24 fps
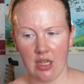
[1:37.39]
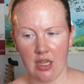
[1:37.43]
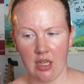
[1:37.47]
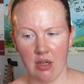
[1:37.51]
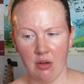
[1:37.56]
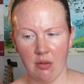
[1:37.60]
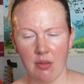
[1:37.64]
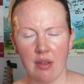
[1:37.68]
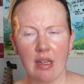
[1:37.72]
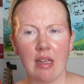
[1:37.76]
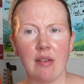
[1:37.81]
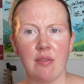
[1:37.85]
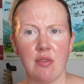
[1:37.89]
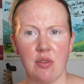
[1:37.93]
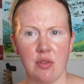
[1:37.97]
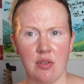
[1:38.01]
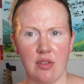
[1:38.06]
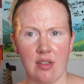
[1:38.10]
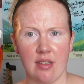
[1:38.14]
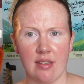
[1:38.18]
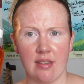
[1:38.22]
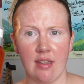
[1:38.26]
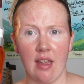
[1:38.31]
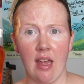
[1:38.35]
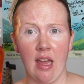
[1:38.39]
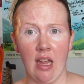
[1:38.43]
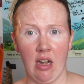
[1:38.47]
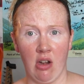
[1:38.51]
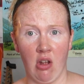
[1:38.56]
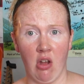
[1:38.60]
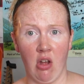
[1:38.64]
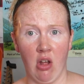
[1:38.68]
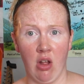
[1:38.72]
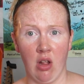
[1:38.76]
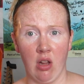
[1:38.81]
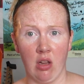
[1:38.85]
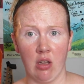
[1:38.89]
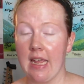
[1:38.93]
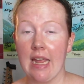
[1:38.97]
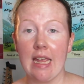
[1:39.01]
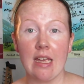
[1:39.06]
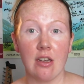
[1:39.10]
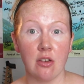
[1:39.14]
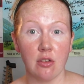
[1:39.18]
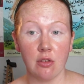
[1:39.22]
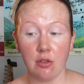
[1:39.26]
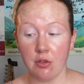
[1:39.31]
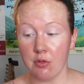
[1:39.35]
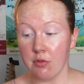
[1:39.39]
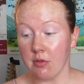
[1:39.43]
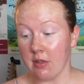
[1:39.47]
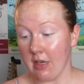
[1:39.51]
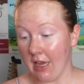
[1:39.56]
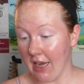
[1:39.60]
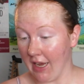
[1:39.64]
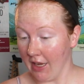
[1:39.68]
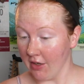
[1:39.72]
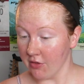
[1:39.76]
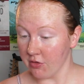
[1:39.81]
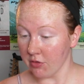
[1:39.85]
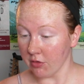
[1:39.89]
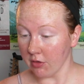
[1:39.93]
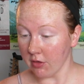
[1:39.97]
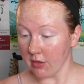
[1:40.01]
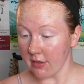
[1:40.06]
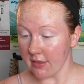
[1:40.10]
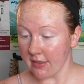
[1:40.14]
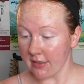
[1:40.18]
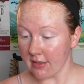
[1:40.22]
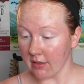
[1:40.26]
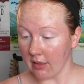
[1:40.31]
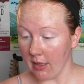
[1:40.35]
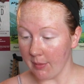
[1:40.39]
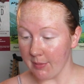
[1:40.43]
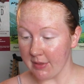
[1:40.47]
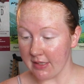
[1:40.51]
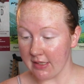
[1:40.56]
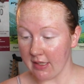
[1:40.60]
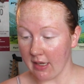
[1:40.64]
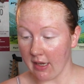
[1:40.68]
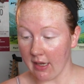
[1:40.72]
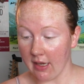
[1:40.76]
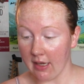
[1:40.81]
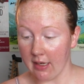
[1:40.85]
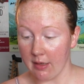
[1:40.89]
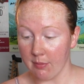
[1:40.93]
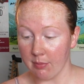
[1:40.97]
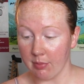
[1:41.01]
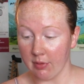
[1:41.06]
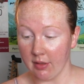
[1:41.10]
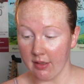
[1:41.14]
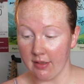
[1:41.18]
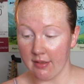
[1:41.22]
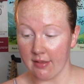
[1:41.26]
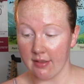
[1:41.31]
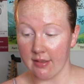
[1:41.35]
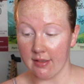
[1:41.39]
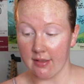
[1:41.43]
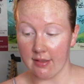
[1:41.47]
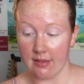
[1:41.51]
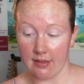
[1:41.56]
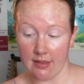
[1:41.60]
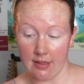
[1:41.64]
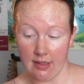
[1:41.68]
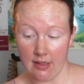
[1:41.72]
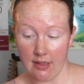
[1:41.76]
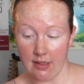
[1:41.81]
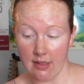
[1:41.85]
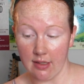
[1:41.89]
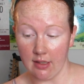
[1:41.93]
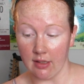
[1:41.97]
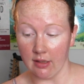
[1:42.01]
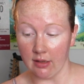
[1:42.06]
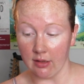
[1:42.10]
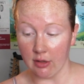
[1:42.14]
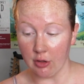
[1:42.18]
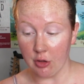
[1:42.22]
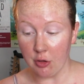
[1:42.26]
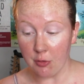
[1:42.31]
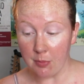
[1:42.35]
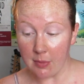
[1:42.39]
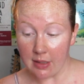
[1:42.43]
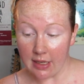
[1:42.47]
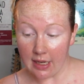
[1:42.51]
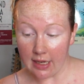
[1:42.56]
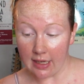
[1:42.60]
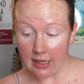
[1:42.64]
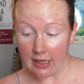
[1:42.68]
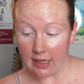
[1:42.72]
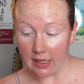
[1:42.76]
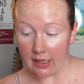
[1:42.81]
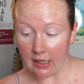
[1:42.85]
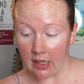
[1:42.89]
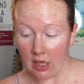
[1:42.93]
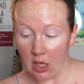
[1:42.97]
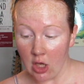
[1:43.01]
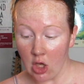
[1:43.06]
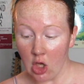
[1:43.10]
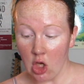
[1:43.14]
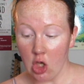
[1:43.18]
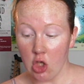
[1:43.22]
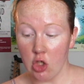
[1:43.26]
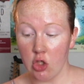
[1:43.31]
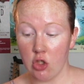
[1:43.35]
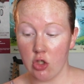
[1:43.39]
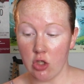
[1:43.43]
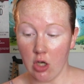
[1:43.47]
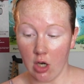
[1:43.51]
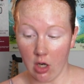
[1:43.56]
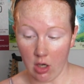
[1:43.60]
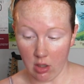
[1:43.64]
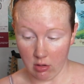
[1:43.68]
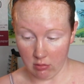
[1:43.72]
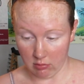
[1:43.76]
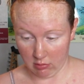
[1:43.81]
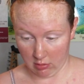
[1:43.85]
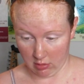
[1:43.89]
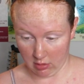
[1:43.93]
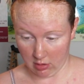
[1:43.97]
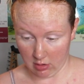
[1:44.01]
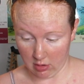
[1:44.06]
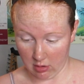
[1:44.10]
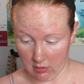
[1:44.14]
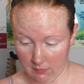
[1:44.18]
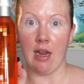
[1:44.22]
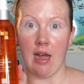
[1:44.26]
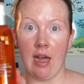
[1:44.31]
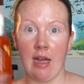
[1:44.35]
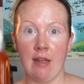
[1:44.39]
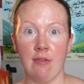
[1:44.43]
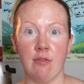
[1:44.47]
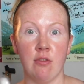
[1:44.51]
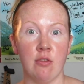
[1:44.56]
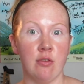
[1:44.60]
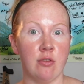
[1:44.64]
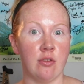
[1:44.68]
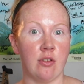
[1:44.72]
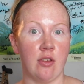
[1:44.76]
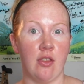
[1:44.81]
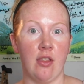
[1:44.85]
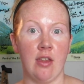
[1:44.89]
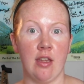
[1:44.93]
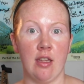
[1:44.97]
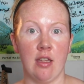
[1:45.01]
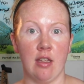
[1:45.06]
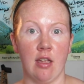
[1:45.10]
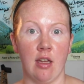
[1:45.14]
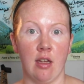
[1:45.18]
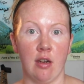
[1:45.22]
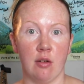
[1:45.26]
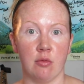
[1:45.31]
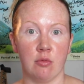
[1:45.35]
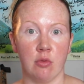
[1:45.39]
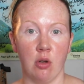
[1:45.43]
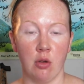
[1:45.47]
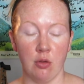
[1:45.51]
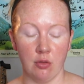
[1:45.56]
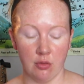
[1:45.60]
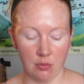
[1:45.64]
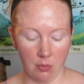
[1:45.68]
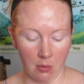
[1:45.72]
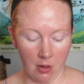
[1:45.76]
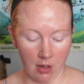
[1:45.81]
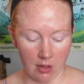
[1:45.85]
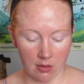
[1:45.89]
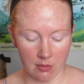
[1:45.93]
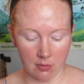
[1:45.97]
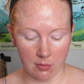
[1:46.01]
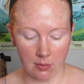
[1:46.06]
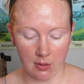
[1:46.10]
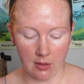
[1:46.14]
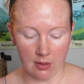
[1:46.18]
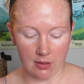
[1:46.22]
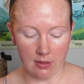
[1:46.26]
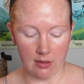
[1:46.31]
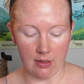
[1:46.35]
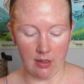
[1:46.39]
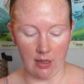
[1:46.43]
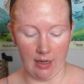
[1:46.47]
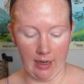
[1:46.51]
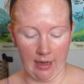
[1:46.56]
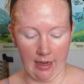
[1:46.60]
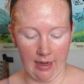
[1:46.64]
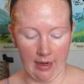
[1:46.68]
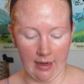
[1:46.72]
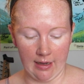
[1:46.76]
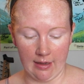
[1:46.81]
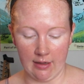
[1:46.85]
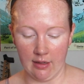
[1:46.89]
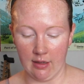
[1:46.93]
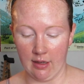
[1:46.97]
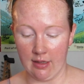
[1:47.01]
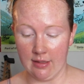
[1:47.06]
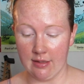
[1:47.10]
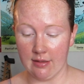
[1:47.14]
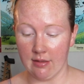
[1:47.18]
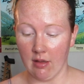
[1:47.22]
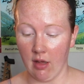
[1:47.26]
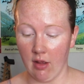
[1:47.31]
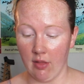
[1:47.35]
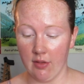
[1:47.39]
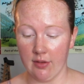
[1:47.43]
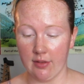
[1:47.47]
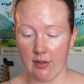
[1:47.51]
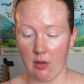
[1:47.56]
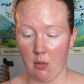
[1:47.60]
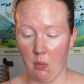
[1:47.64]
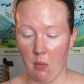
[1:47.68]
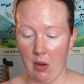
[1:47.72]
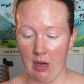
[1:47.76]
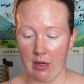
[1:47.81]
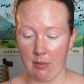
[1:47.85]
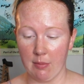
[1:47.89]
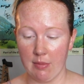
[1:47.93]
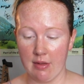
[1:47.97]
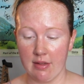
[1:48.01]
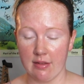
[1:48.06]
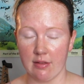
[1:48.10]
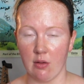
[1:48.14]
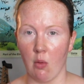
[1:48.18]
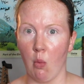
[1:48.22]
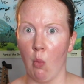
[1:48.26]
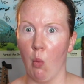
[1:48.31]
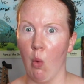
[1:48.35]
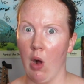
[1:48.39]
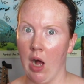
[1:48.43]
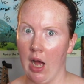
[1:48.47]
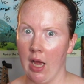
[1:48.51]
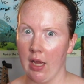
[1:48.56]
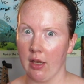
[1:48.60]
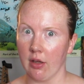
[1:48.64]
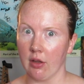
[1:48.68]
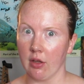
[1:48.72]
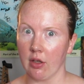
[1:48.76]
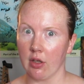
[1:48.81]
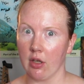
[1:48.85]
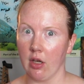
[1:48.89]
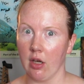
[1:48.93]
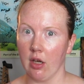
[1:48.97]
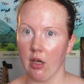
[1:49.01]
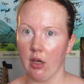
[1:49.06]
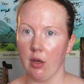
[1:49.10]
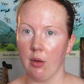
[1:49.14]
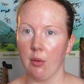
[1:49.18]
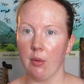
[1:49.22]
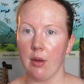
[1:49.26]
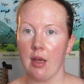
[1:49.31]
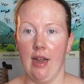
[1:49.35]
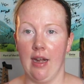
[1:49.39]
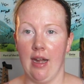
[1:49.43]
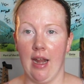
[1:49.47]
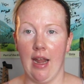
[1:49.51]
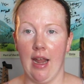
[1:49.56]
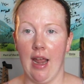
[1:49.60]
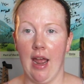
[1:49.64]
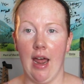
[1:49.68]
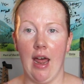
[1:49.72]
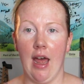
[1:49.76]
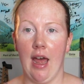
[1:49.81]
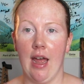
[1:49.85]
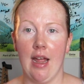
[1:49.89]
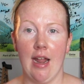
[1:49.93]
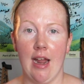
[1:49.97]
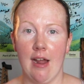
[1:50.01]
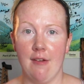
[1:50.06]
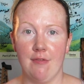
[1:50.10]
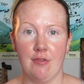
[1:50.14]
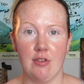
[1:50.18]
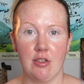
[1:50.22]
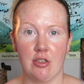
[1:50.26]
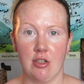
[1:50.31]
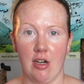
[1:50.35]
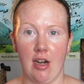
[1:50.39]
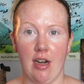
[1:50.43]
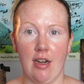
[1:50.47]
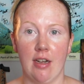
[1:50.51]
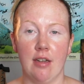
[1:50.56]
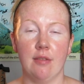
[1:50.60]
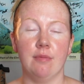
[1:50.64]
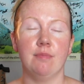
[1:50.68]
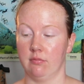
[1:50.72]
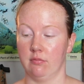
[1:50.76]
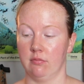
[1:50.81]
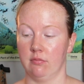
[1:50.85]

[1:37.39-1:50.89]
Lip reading: don't think I've used this at all. Andalou Naturals Clementine Plus C Illuminating Toner. I've used the rose water one, and I saw this at Wegmans a while ago, and I have to try it.